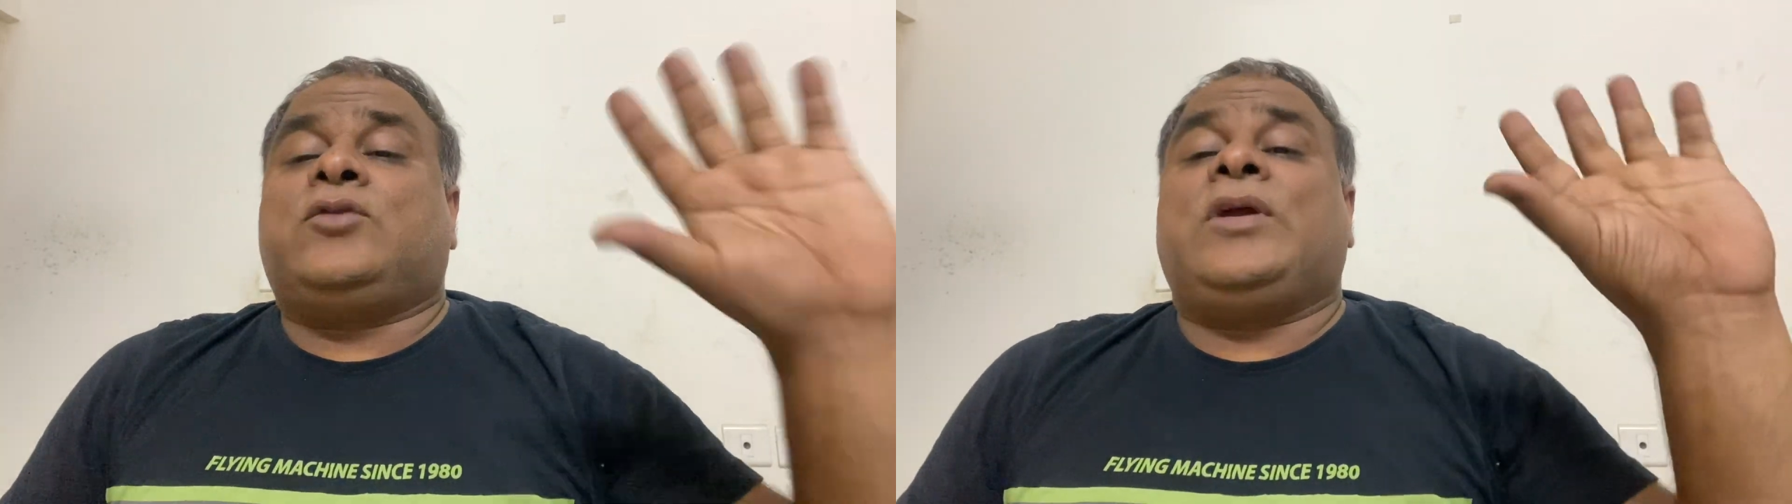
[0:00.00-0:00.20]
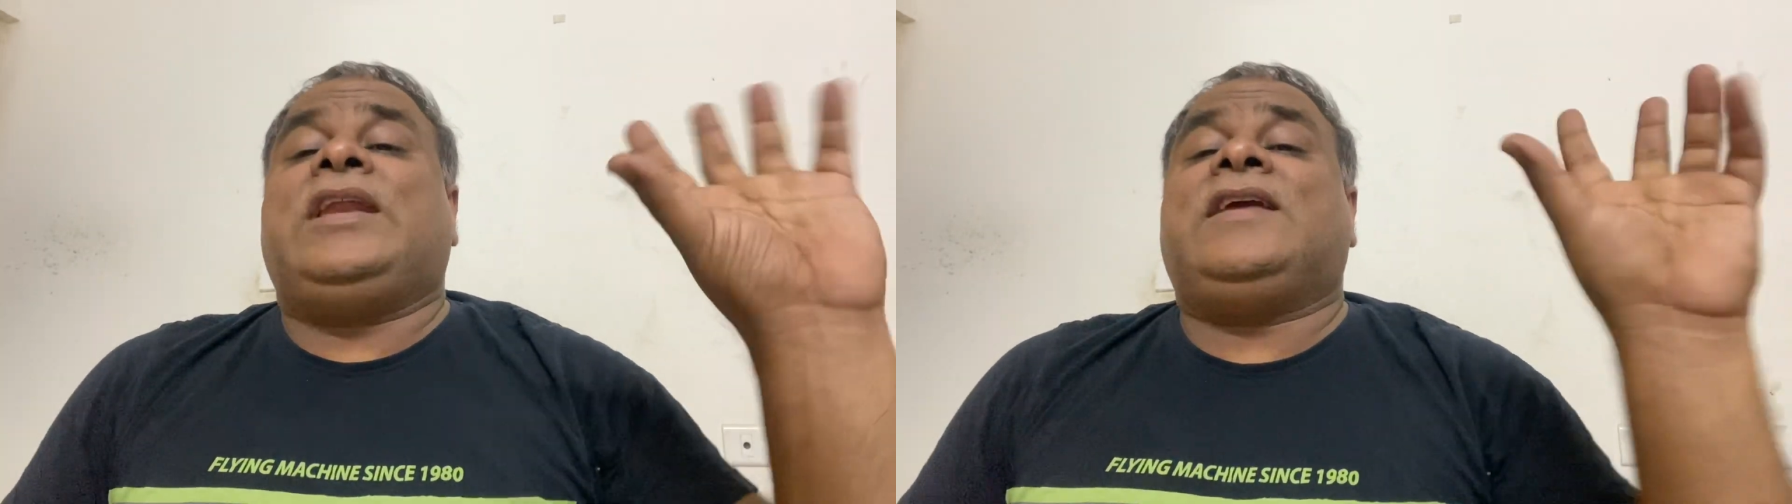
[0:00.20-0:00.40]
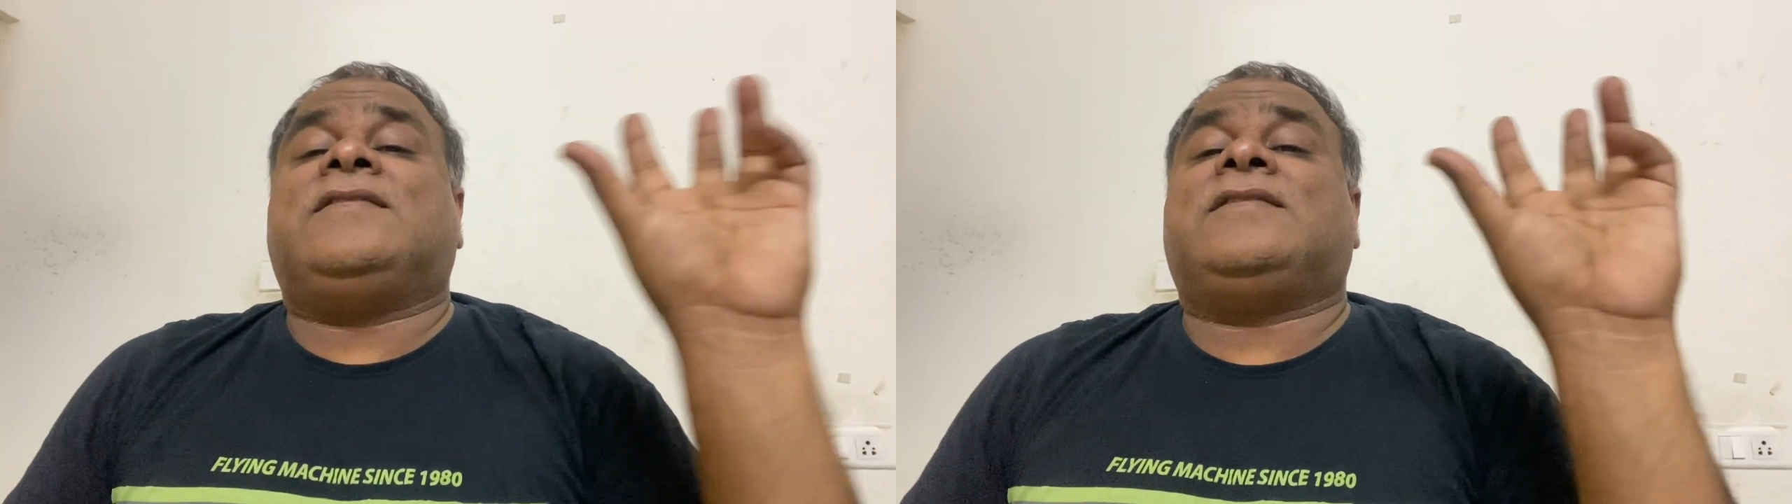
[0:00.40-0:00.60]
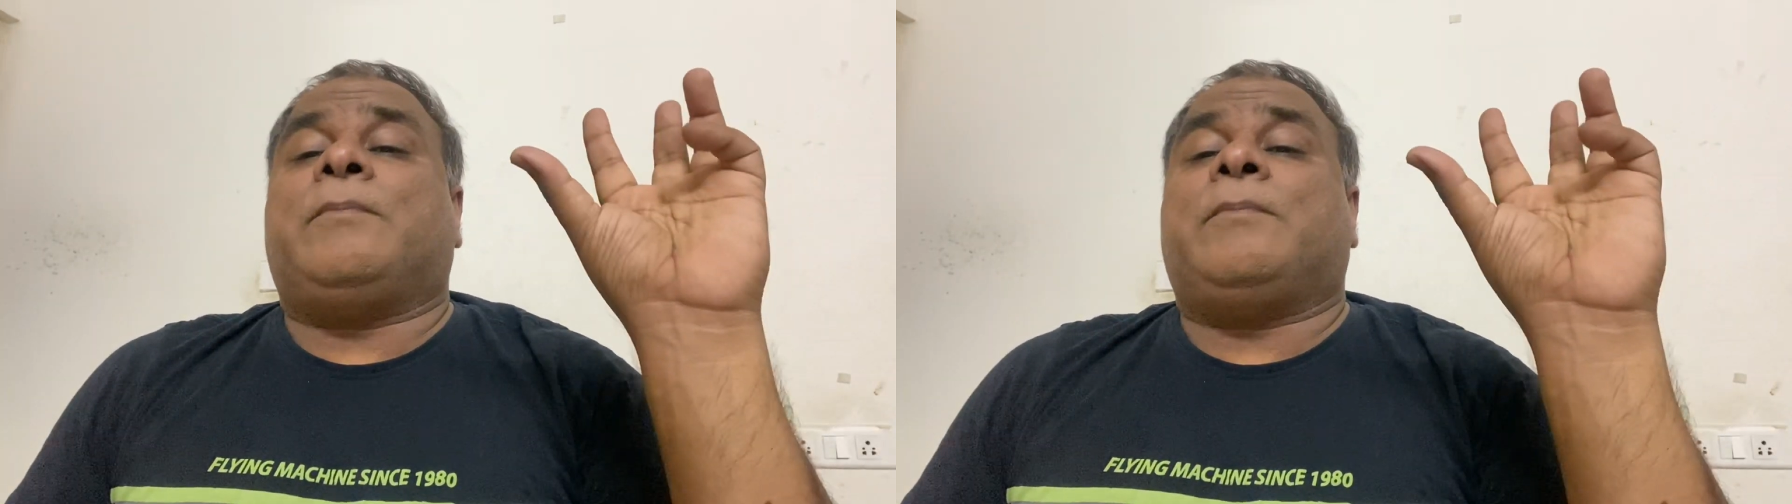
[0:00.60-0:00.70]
20 is the